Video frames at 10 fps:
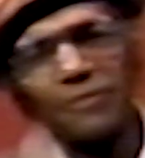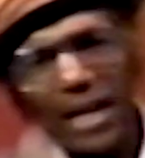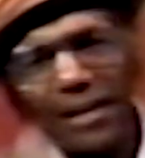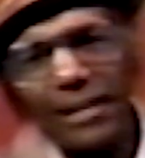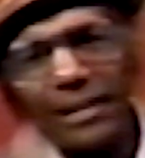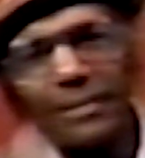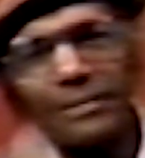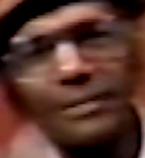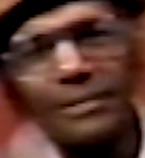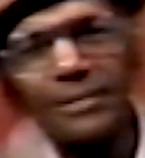fella,
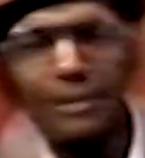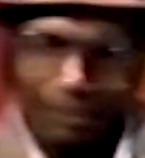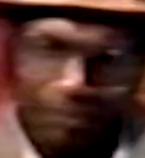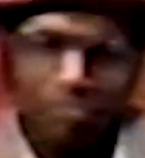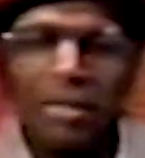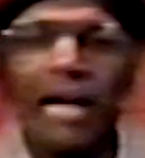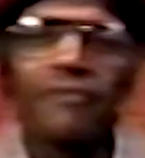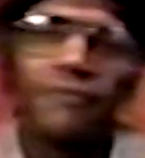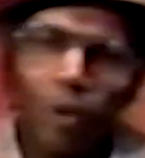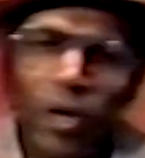about
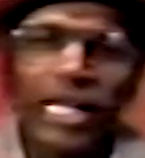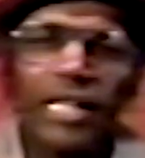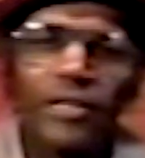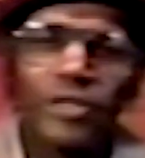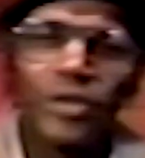40 years